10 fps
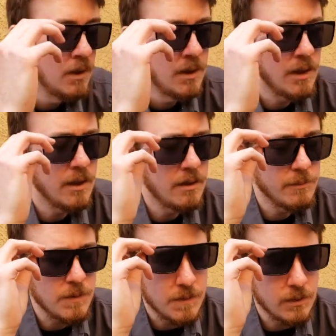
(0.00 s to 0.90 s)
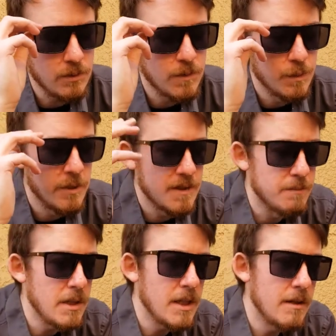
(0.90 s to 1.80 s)
and I'm using YouTube as a
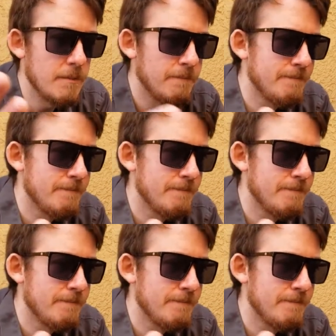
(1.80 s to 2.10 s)
medium.